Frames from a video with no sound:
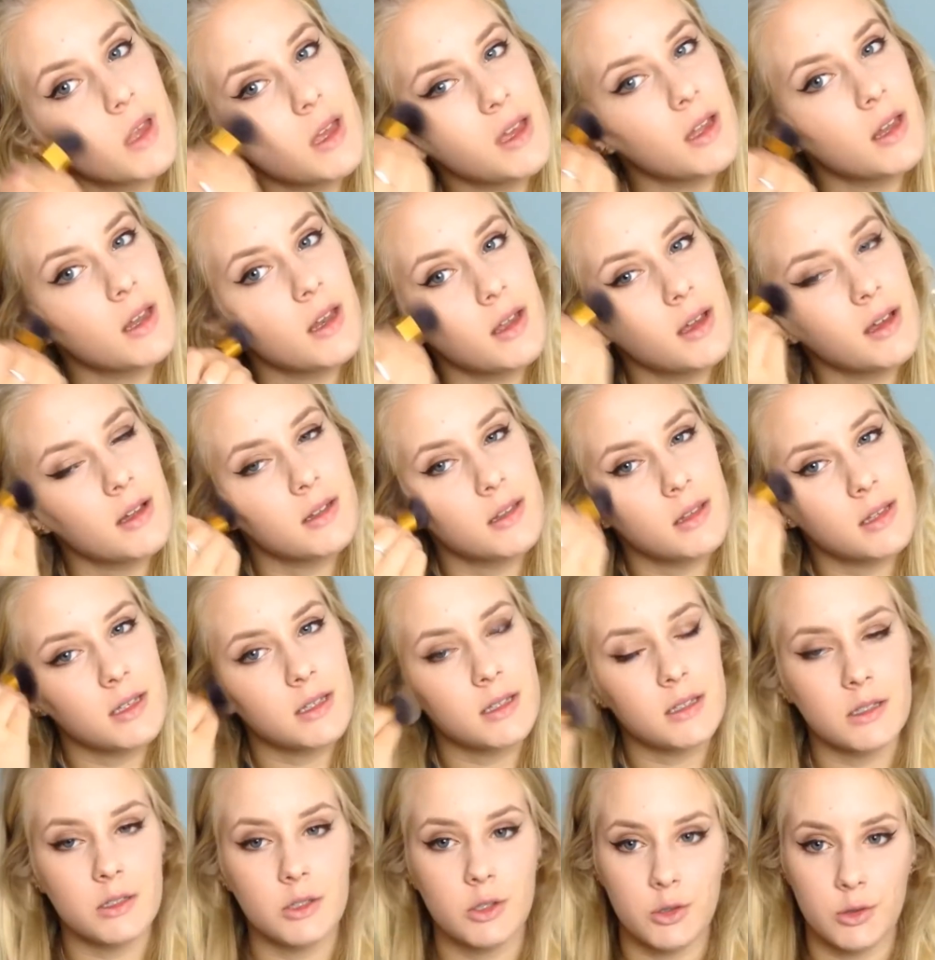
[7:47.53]
And add
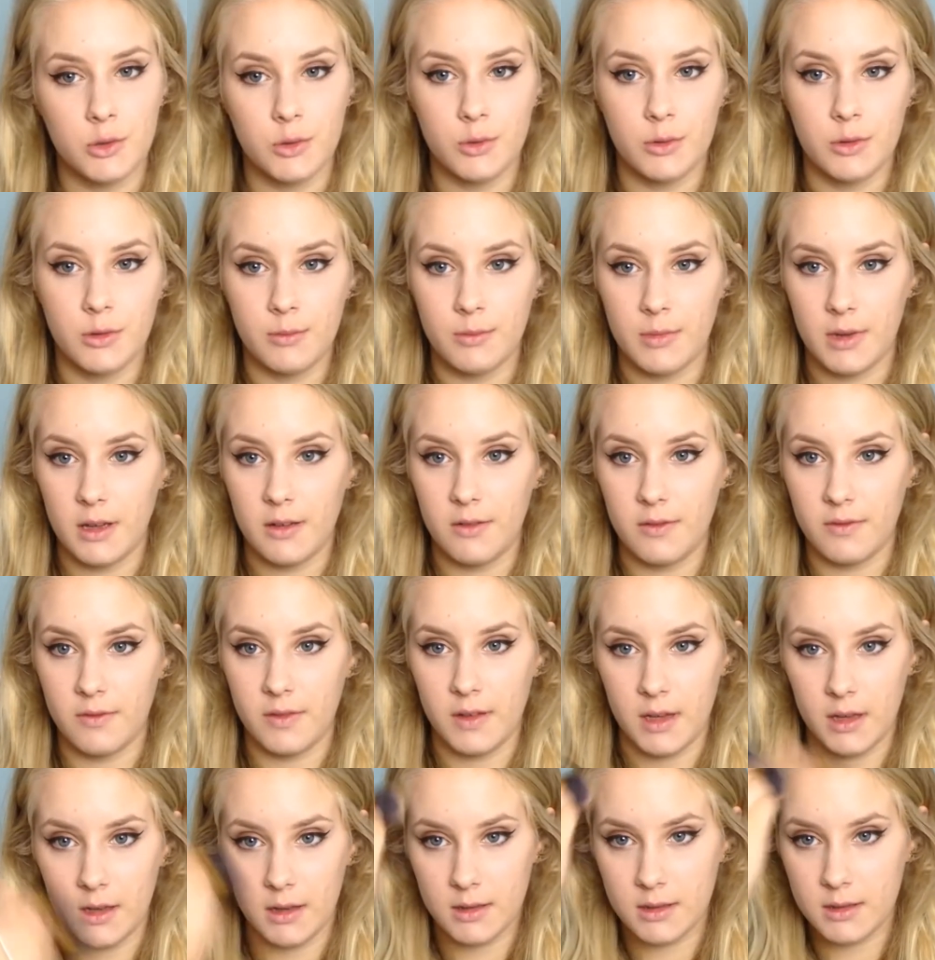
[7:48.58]
this to my
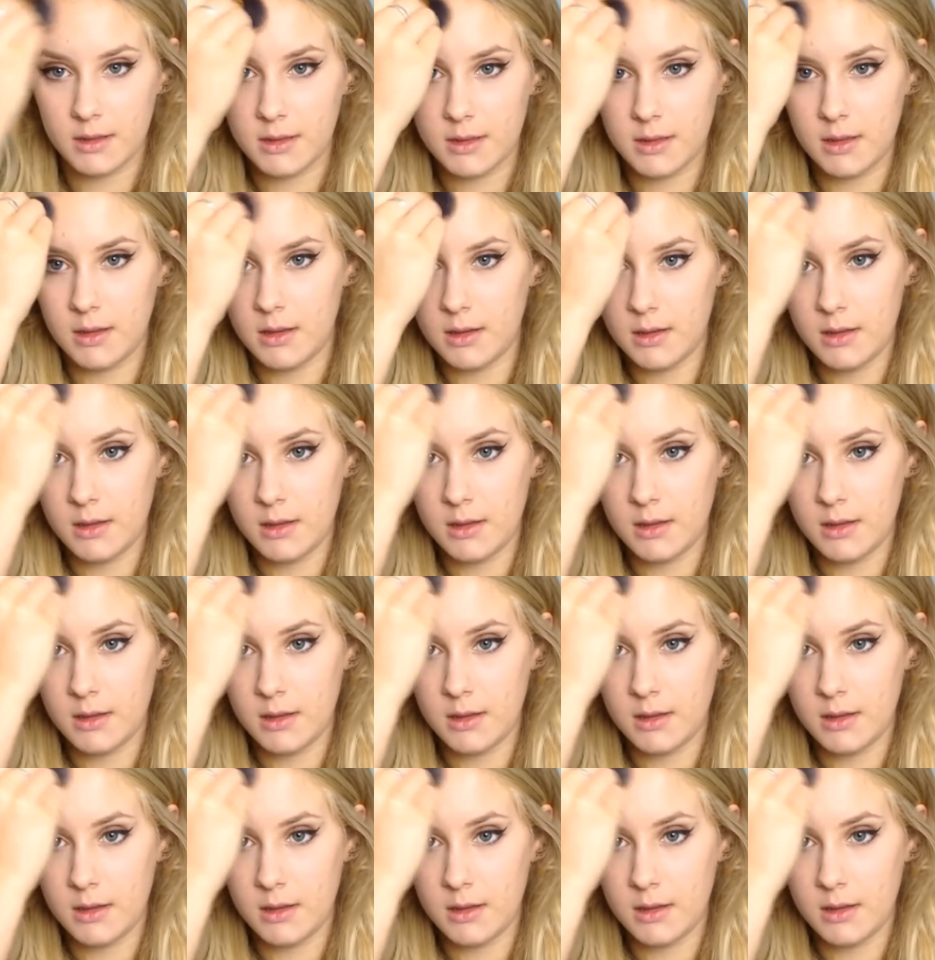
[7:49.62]
face.